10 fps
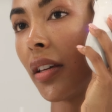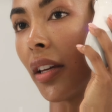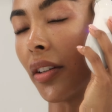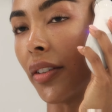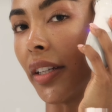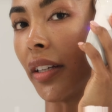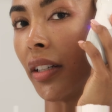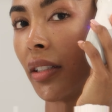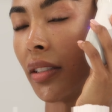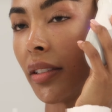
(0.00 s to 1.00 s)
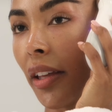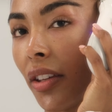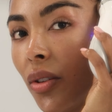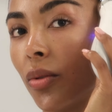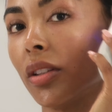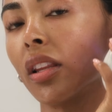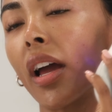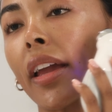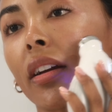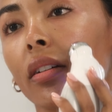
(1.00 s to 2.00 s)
areas that you would like